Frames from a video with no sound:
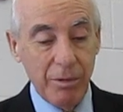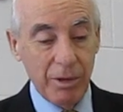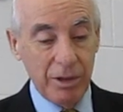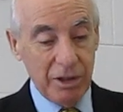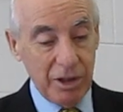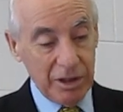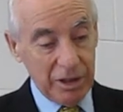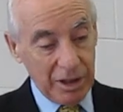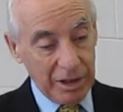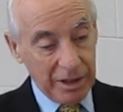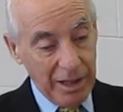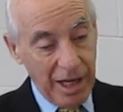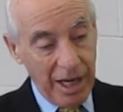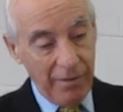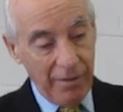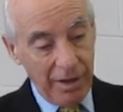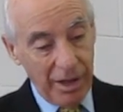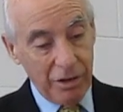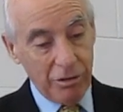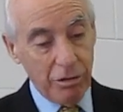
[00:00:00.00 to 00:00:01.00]
which is a kind
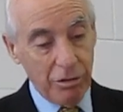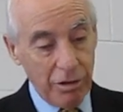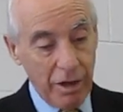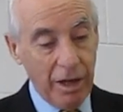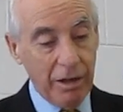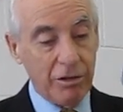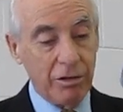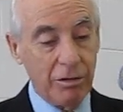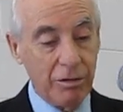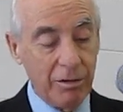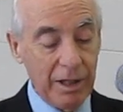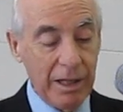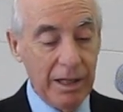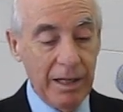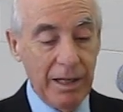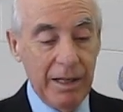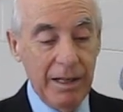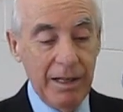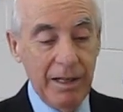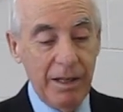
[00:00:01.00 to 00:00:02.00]
of an introductory
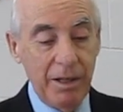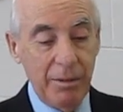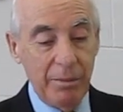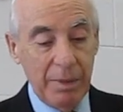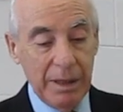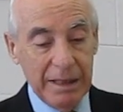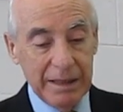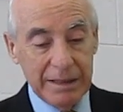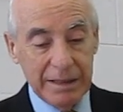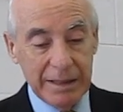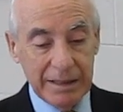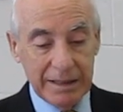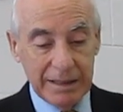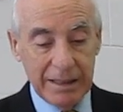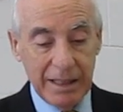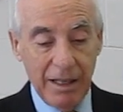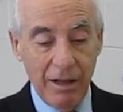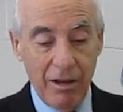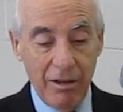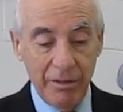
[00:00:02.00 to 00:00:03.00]
piece
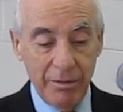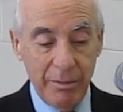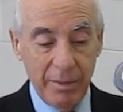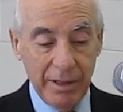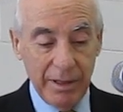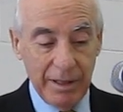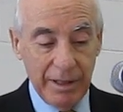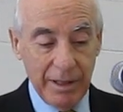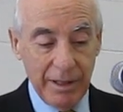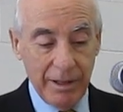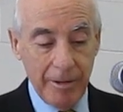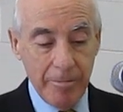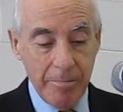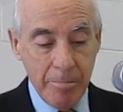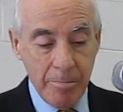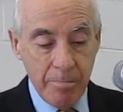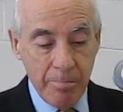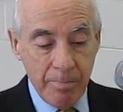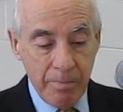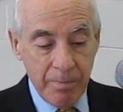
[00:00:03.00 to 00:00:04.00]
itself. But um,